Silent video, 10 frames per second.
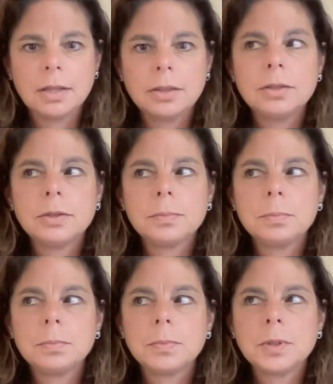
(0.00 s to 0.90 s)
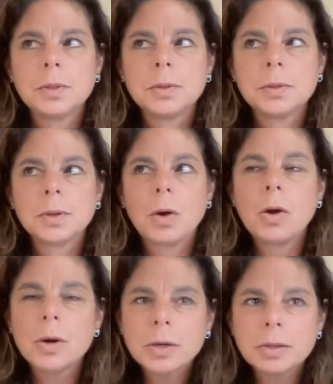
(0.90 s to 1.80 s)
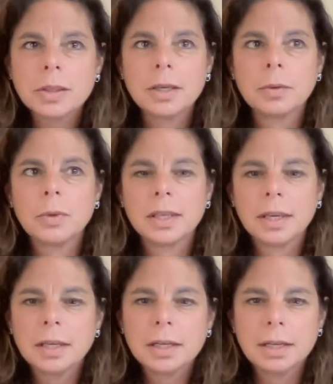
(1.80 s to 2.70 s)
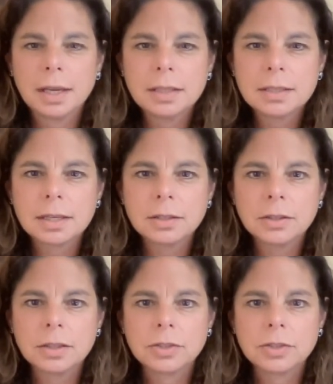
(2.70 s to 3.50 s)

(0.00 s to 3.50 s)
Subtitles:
The hard thing within a data center is